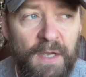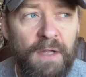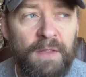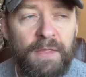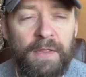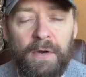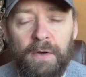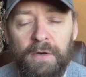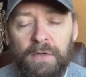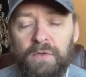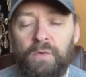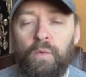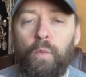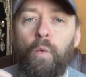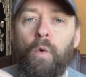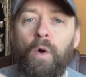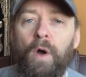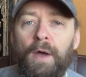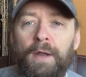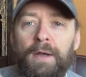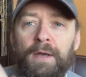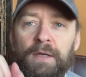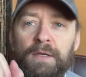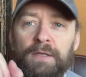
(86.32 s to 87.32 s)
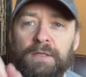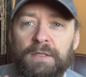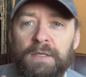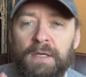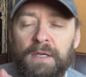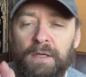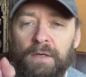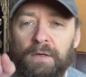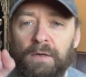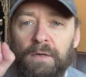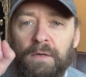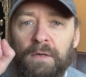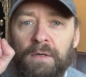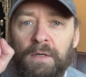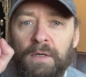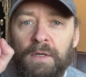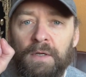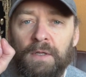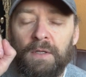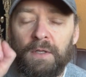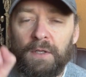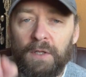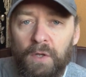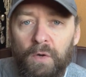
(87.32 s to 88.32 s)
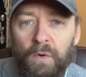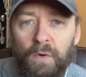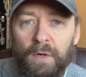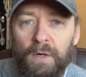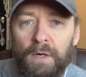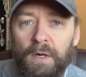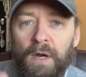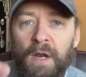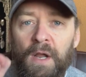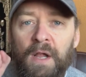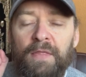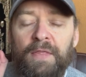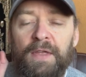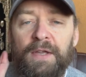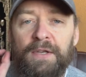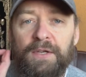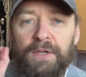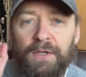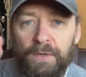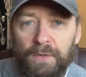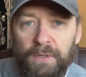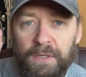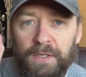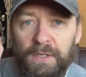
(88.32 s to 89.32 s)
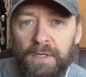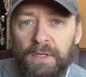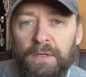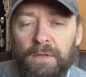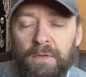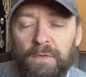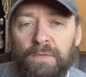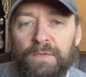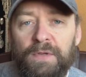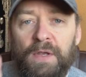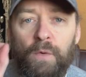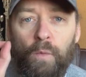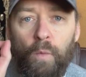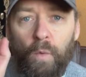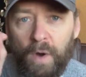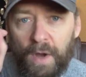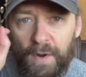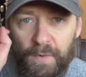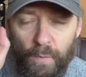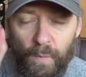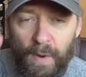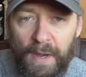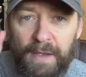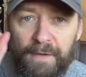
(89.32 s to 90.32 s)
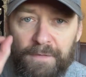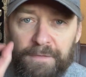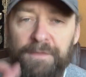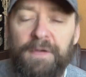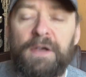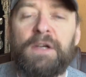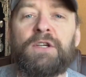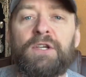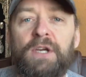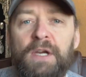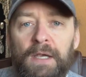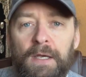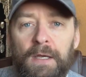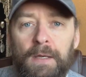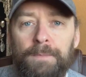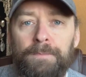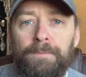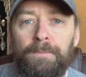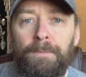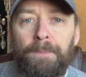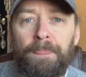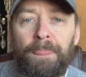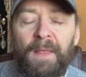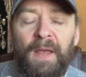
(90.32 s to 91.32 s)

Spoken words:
there's one single lure that you can use and one way of fishing it,